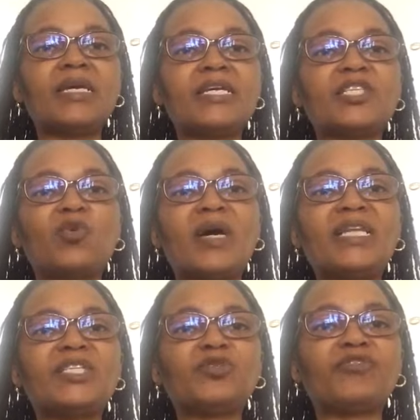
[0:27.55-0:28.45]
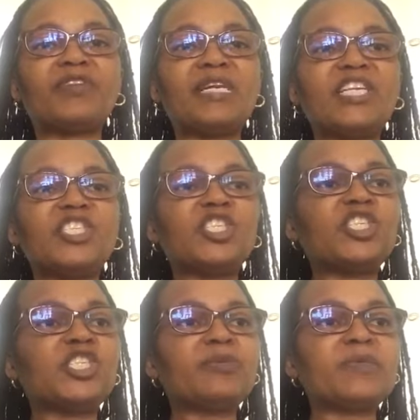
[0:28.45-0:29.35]
and quality of
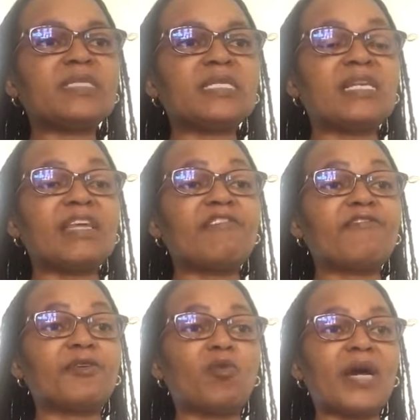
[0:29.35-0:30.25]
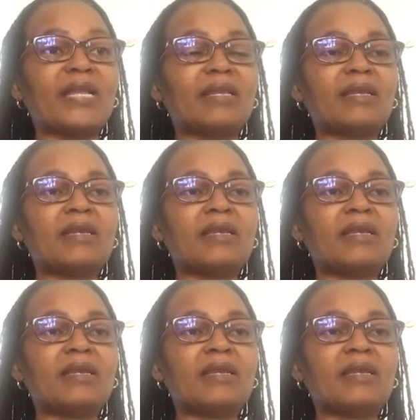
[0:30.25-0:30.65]
relationships in everyone,